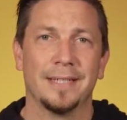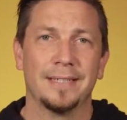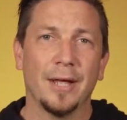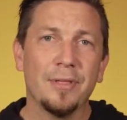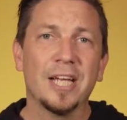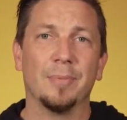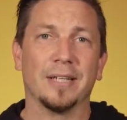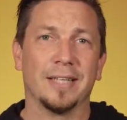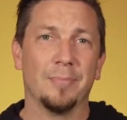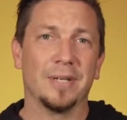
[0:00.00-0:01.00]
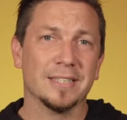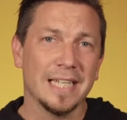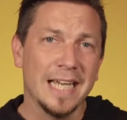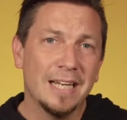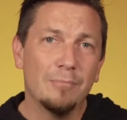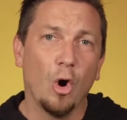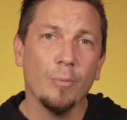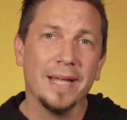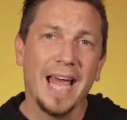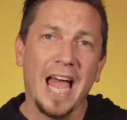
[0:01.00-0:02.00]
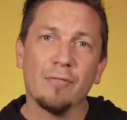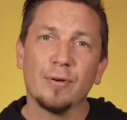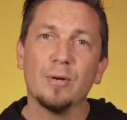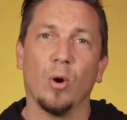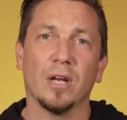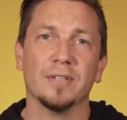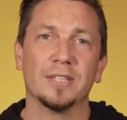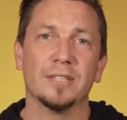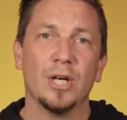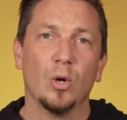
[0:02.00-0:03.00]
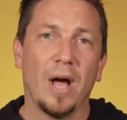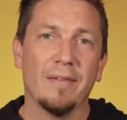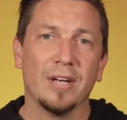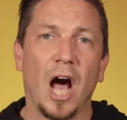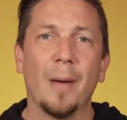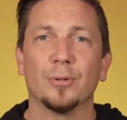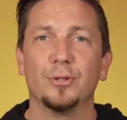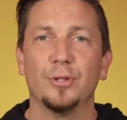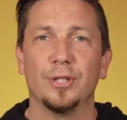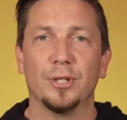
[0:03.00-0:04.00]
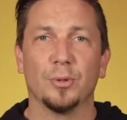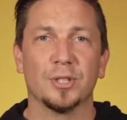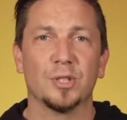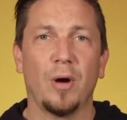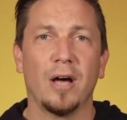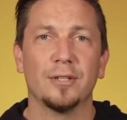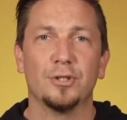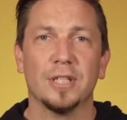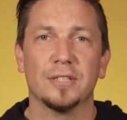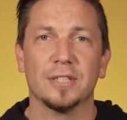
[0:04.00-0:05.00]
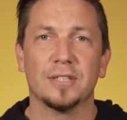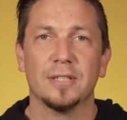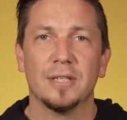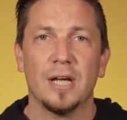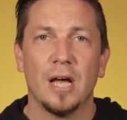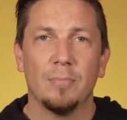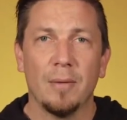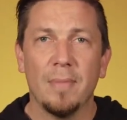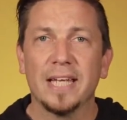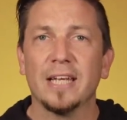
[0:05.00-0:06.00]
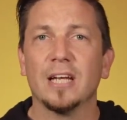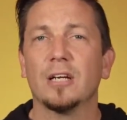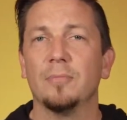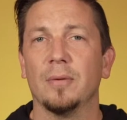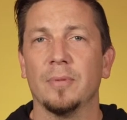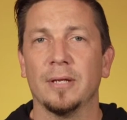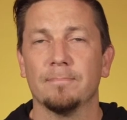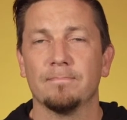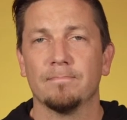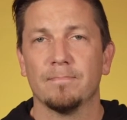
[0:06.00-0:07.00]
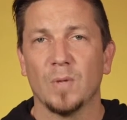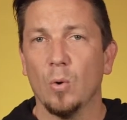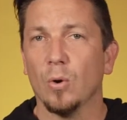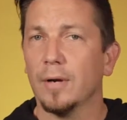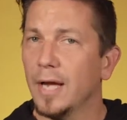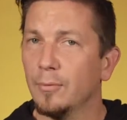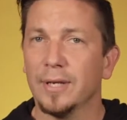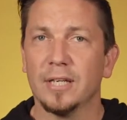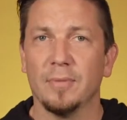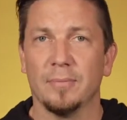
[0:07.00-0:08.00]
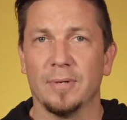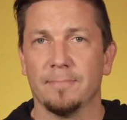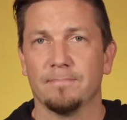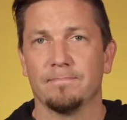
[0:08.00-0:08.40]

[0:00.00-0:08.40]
Now think about that, because in a moment, every one of us will have an opportunity to respond to Jesus by making a commitment or a recommitment.